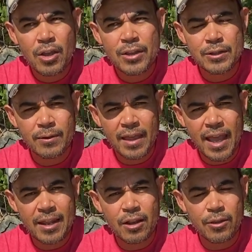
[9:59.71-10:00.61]
so
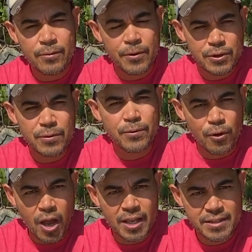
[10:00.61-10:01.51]
that the first
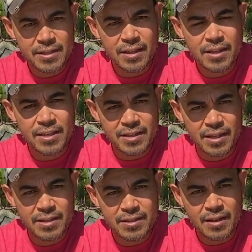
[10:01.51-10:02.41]
frost
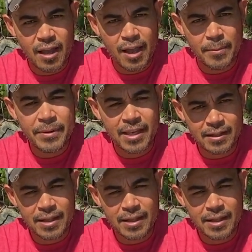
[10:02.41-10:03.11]
doesn't kill